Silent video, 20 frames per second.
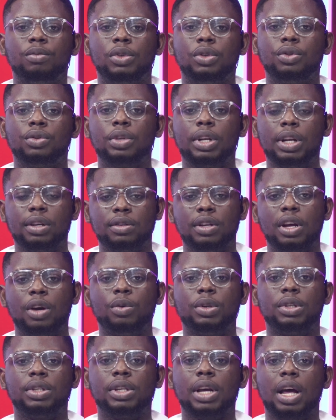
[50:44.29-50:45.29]
So let's start
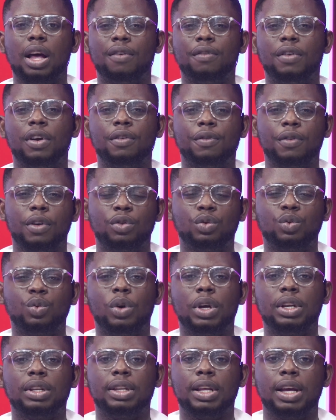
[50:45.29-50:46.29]
with our very first
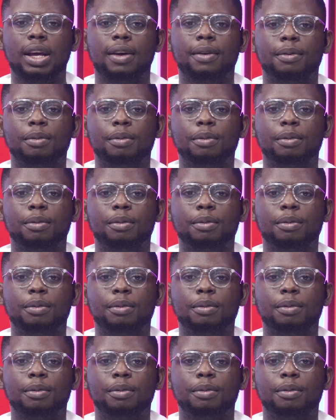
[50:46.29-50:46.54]
one there.